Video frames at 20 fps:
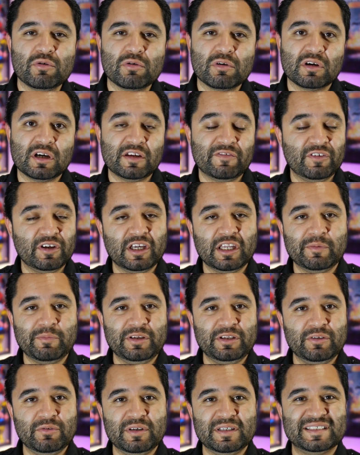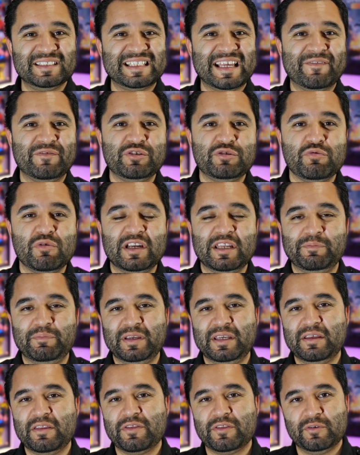core if you're going to be doing seven twenty
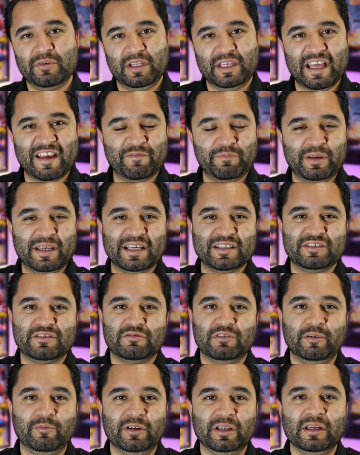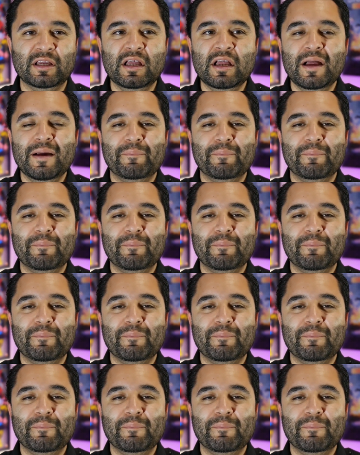p thirty F P S streaming.